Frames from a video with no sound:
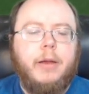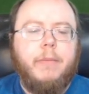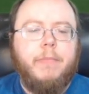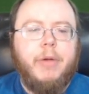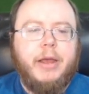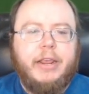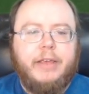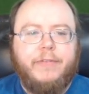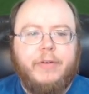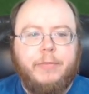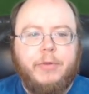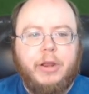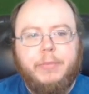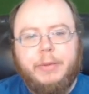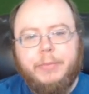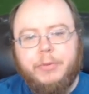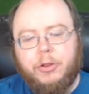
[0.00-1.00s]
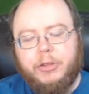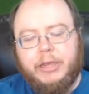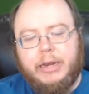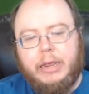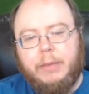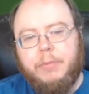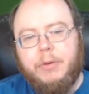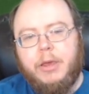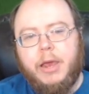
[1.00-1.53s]
But if I'm going to be building an
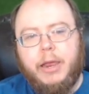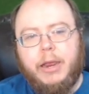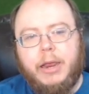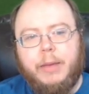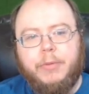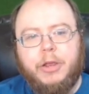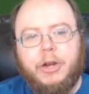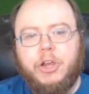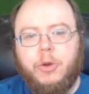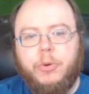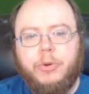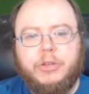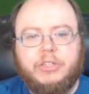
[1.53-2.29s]
API, I'm going to go into